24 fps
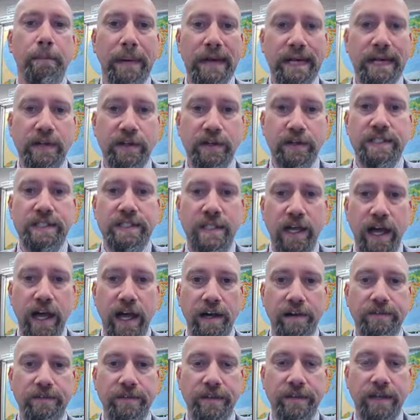
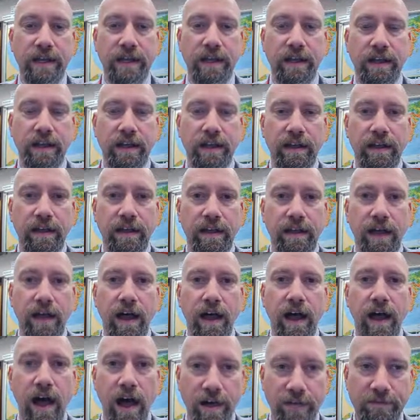Microsoft
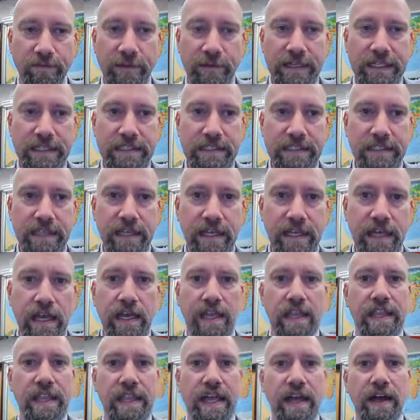Office.
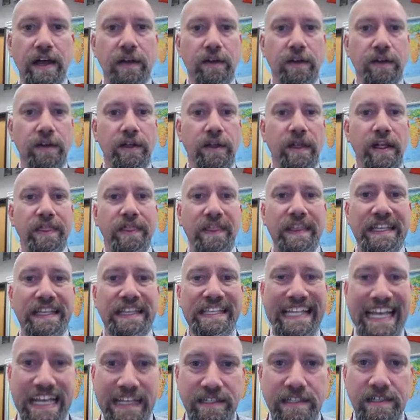Now, the
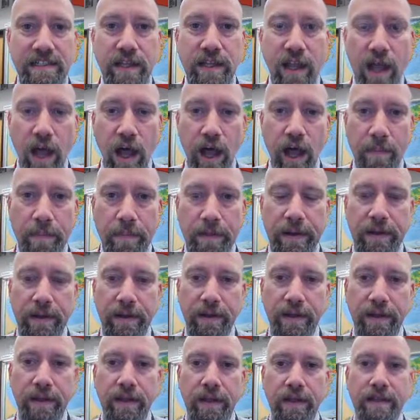desktop
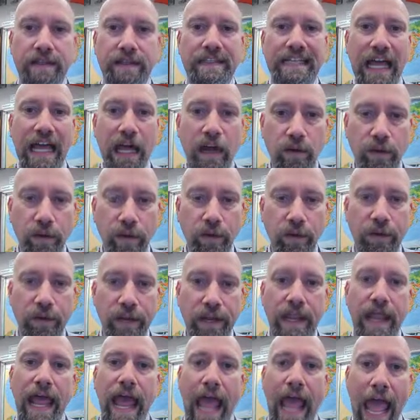
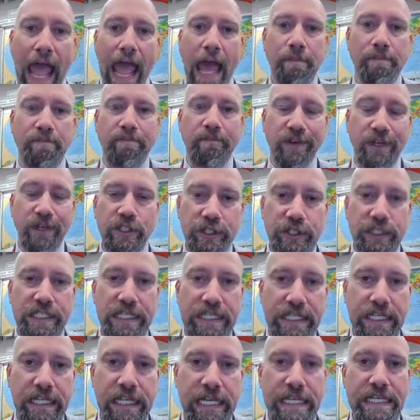downloaded app
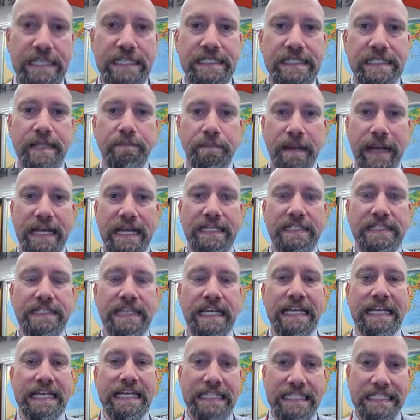version is the
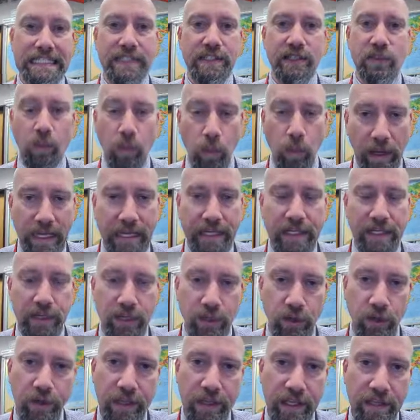best, easiest way to
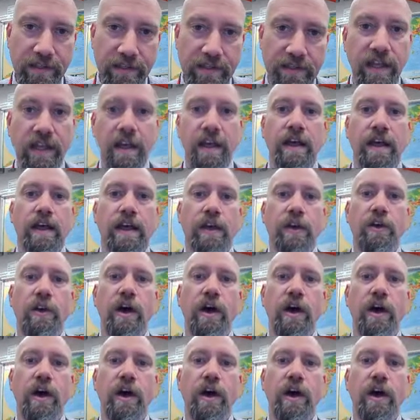do this.